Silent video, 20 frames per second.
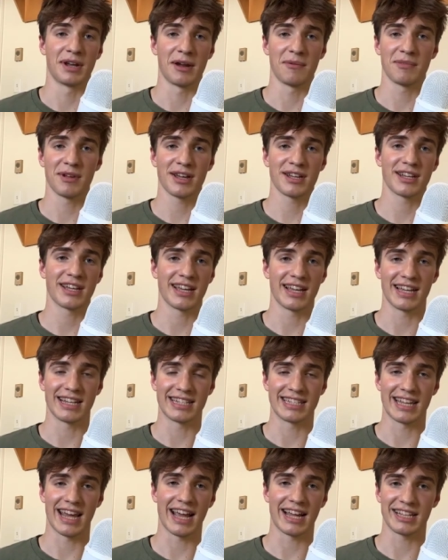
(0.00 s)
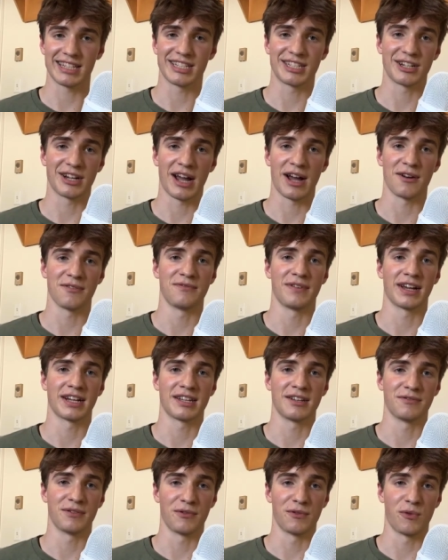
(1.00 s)
but I'm not exactly sure how
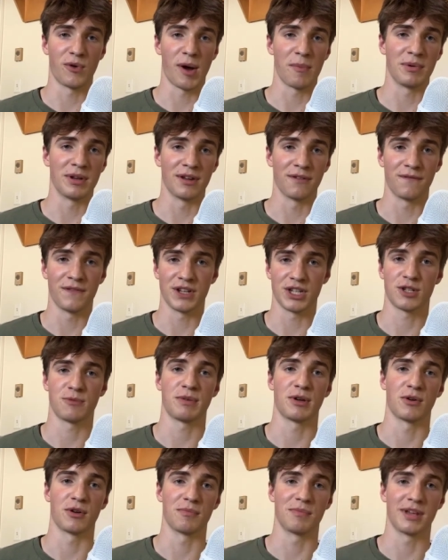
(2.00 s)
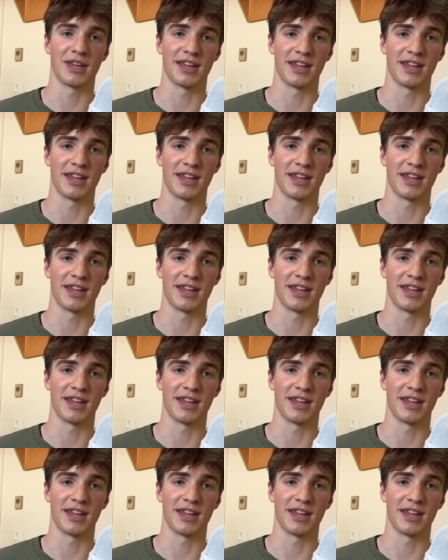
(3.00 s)
effective of a weapon a fish spear would